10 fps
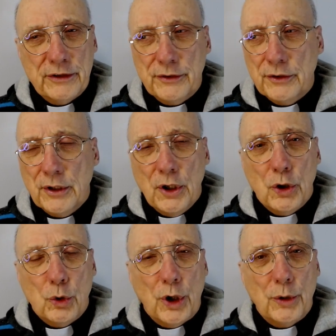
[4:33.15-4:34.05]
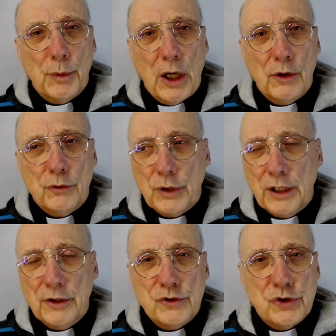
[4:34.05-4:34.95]
He's going around trying
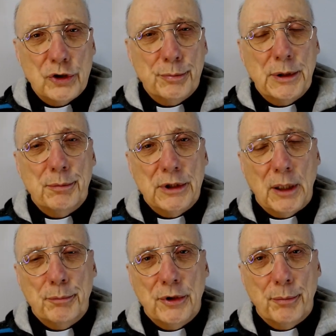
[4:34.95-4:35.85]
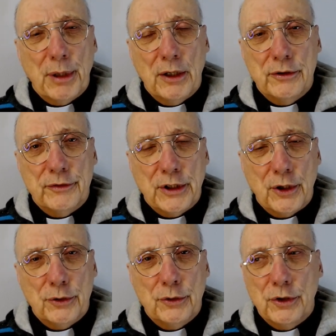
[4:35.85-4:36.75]
to cheer people up in the palliative care
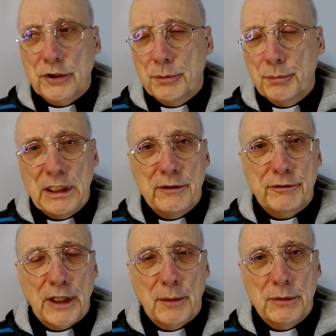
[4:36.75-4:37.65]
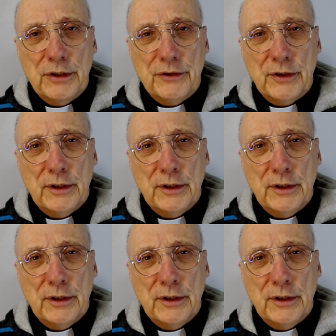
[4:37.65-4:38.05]
unit and meeting families. And